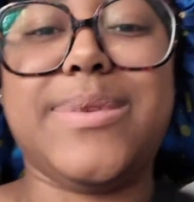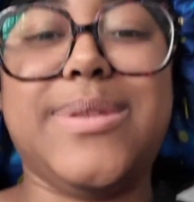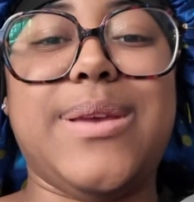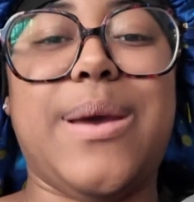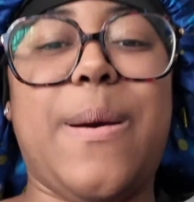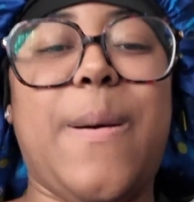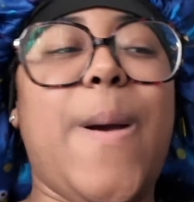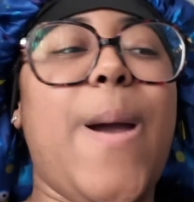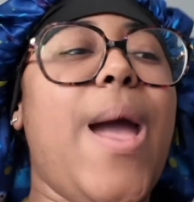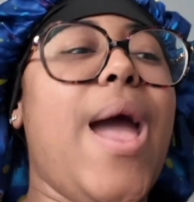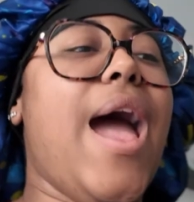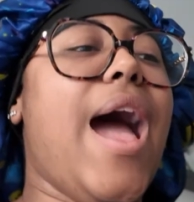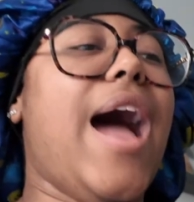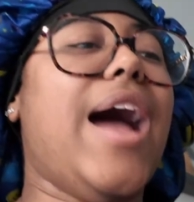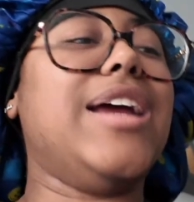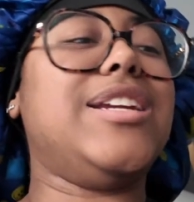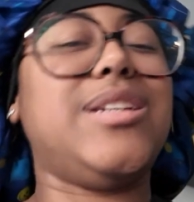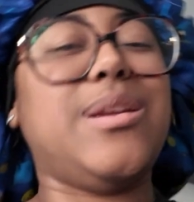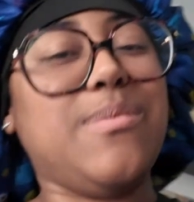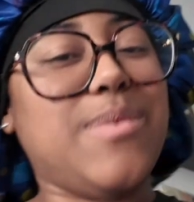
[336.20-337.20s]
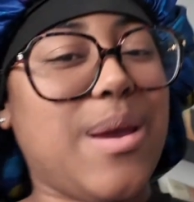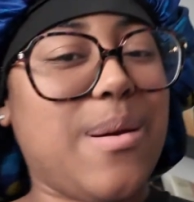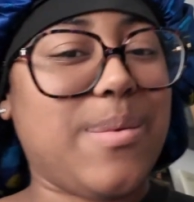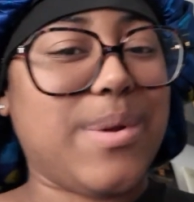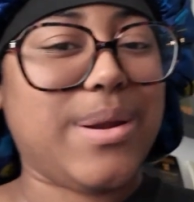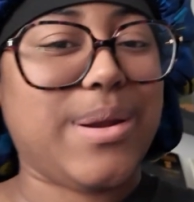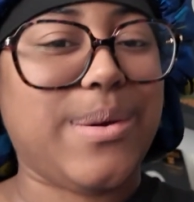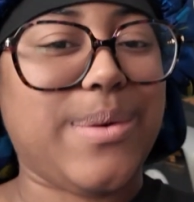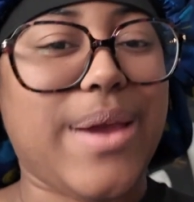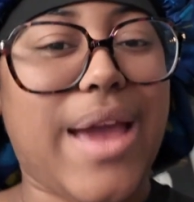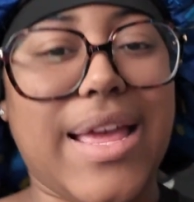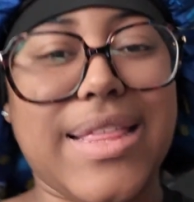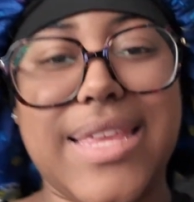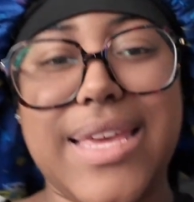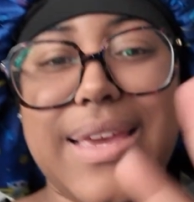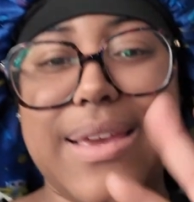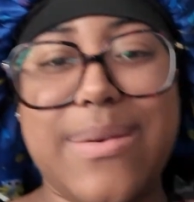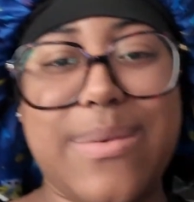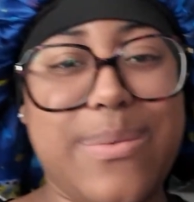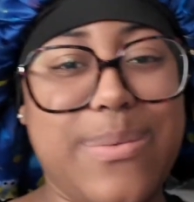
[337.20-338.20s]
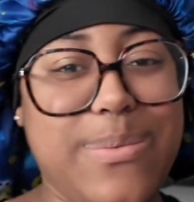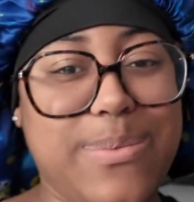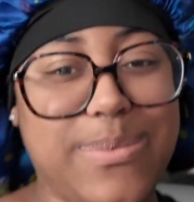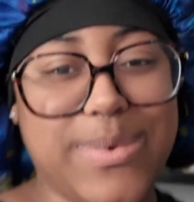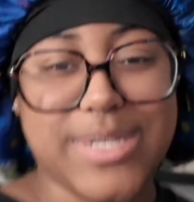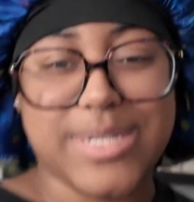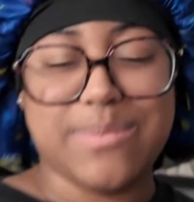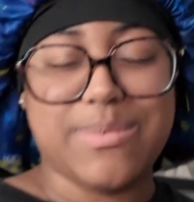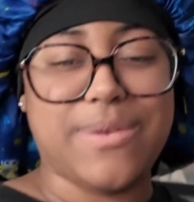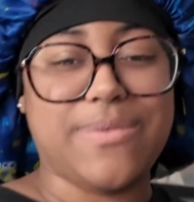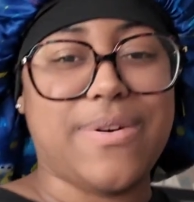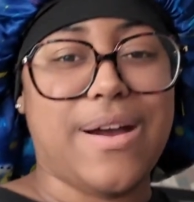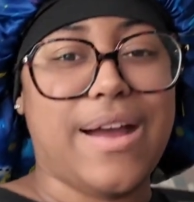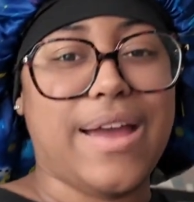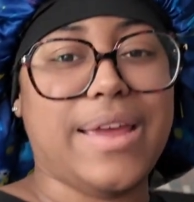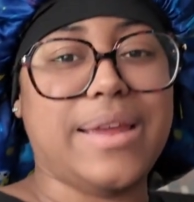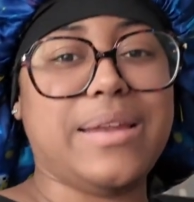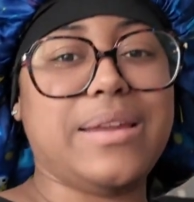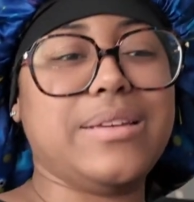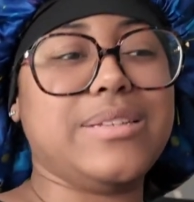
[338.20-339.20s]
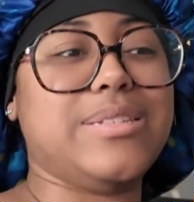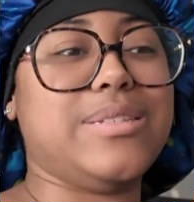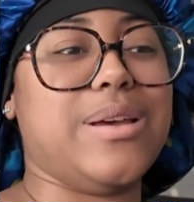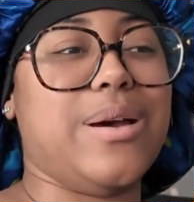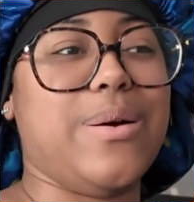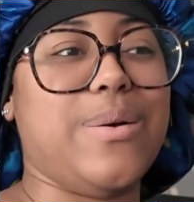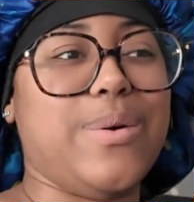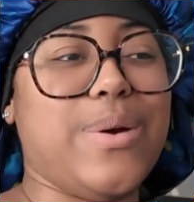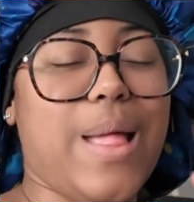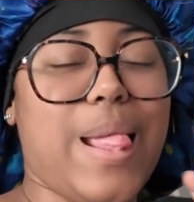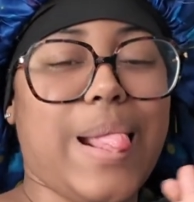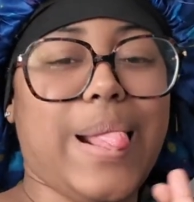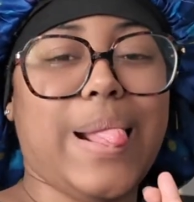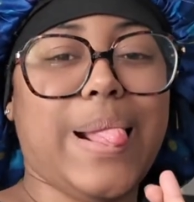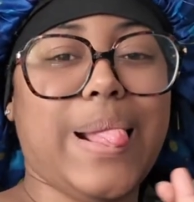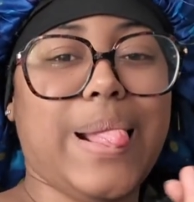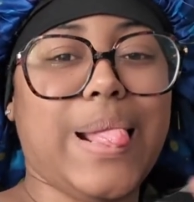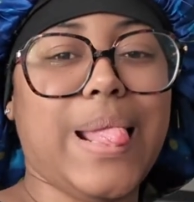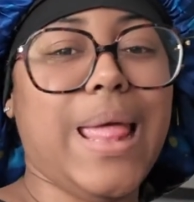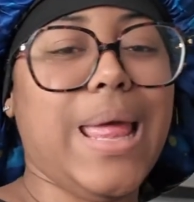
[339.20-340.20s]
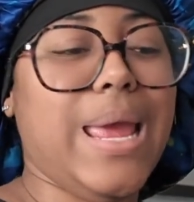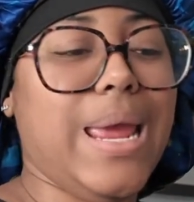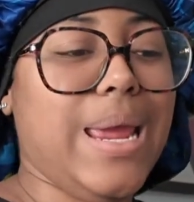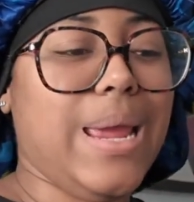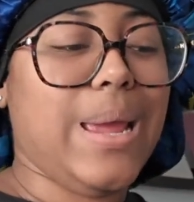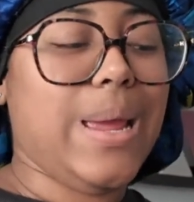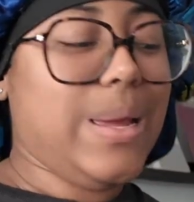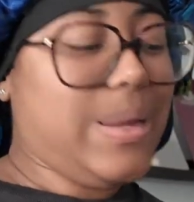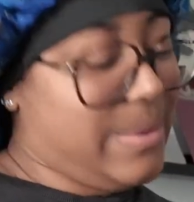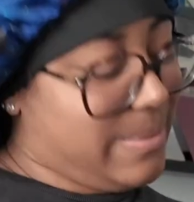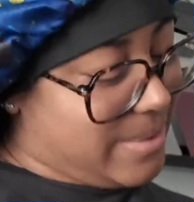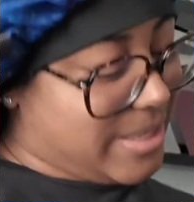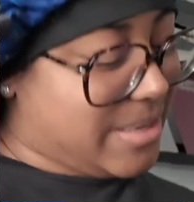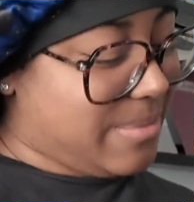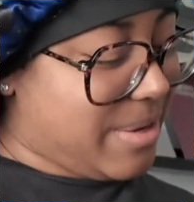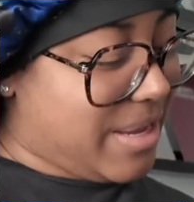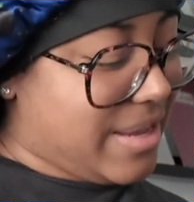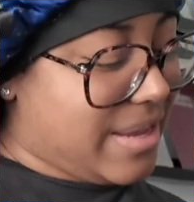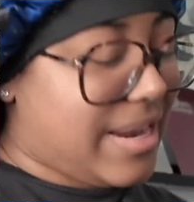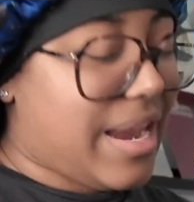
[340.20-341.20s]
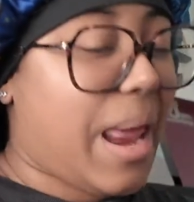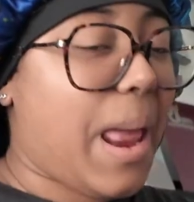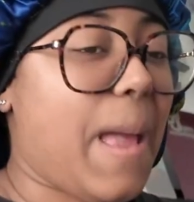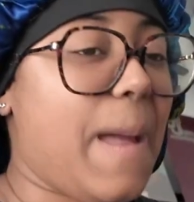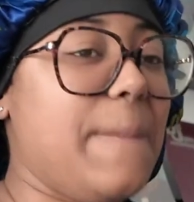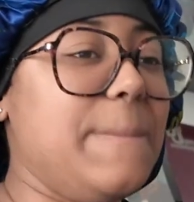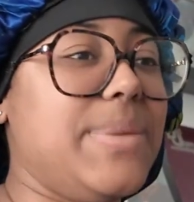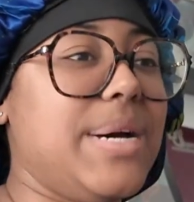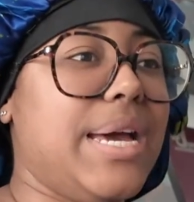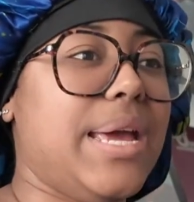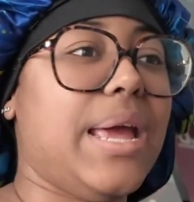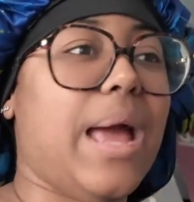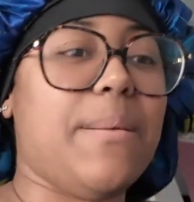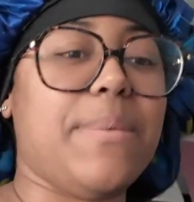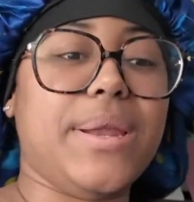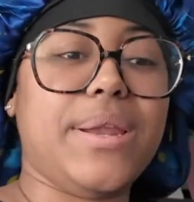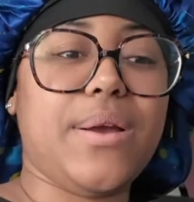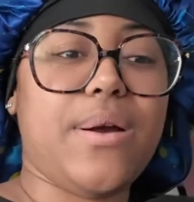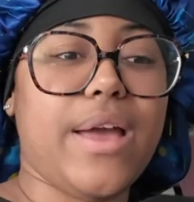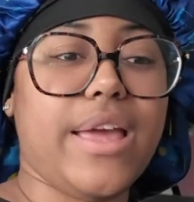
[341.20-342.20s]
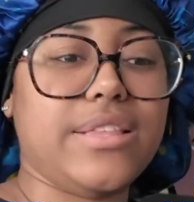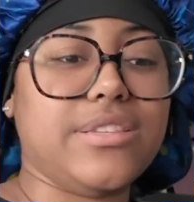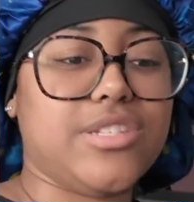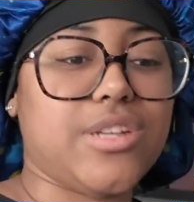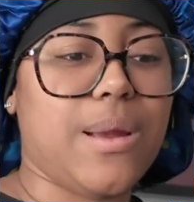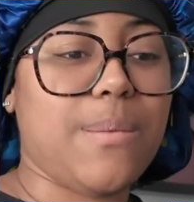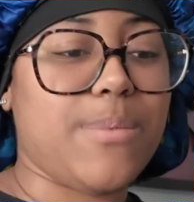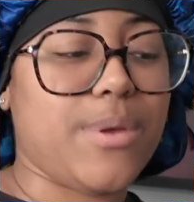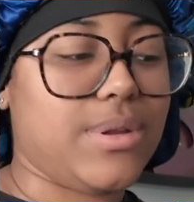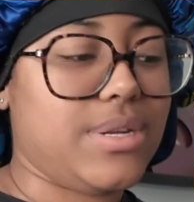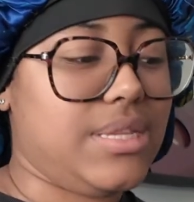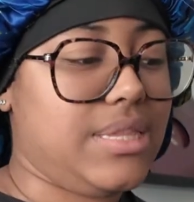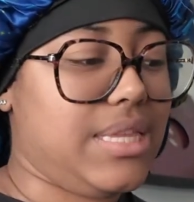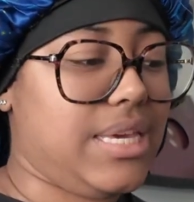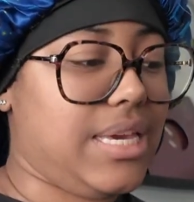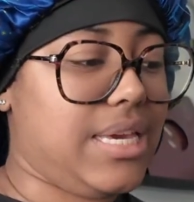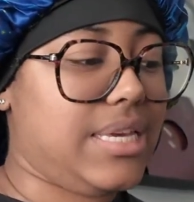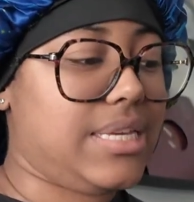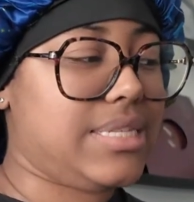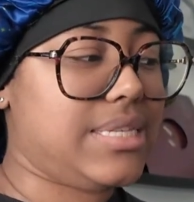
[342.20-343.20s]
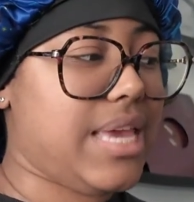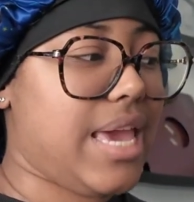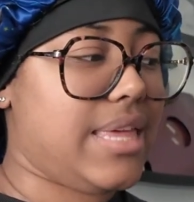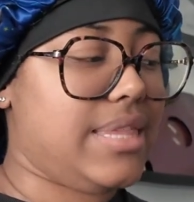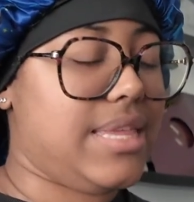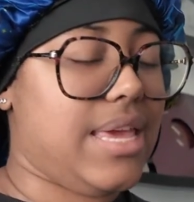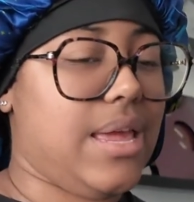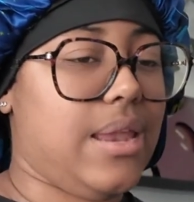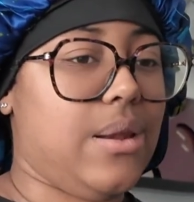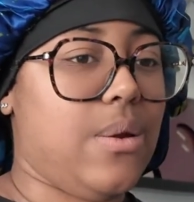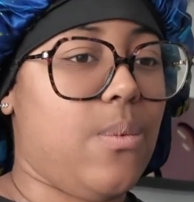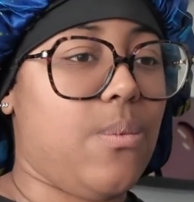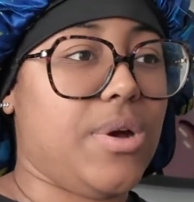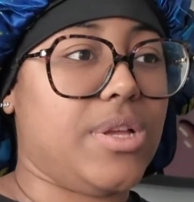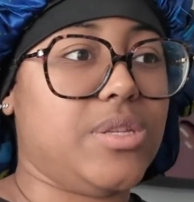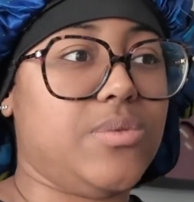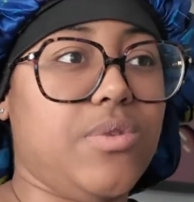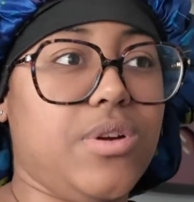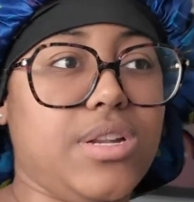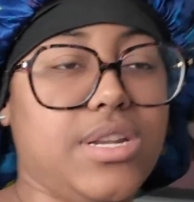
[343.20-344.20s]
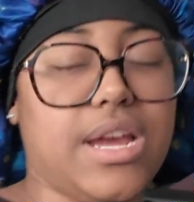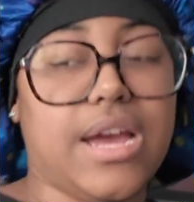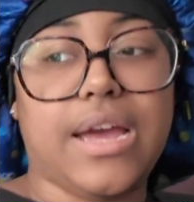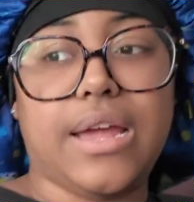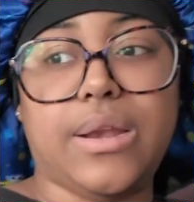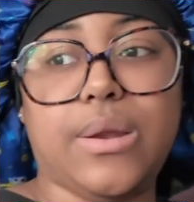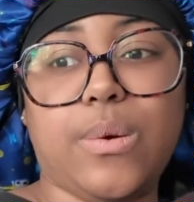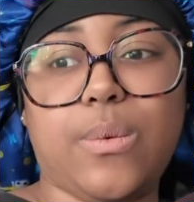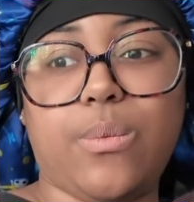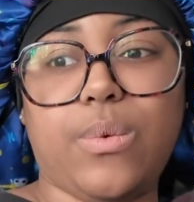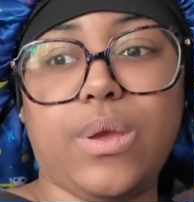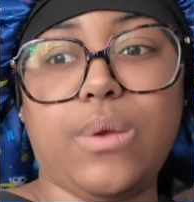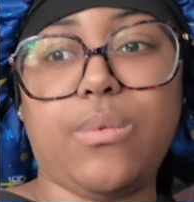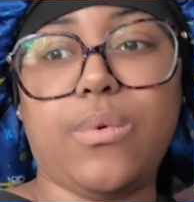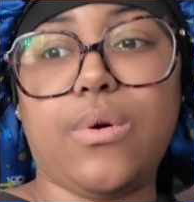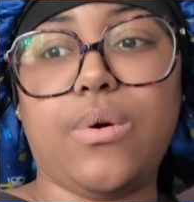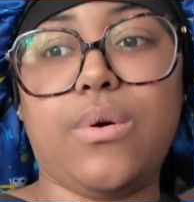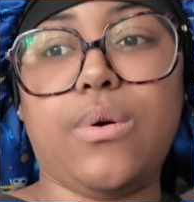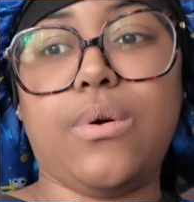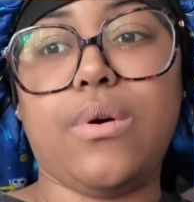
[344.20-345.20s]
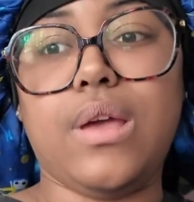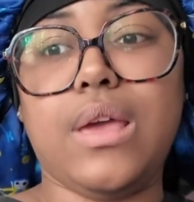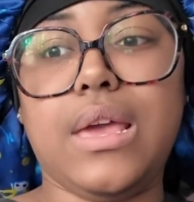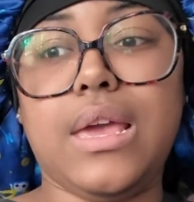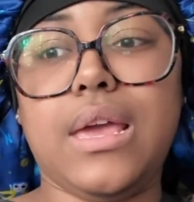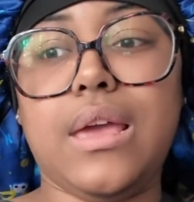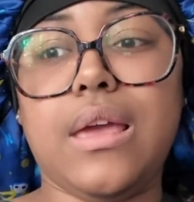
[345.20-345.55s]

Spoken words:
so I should be able to do it. I think we should be fine. So we should be good. But I'm going to go ahead and start building these, and then once we're done, we will